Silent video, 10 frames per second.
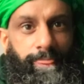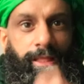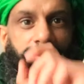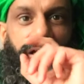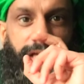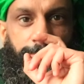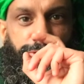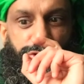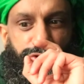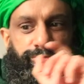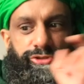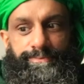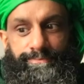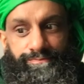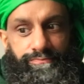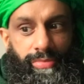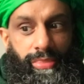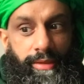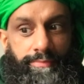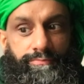like I presumed,
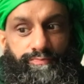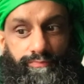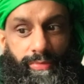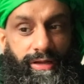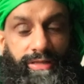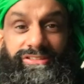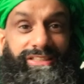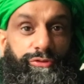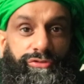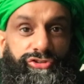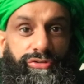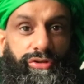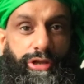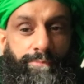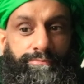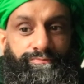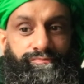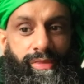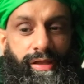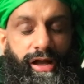I said originally,
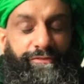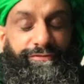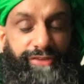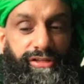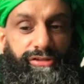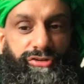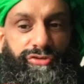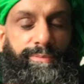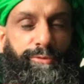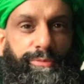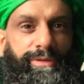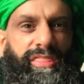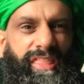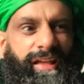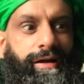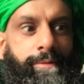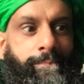I feel the cream could be thicker,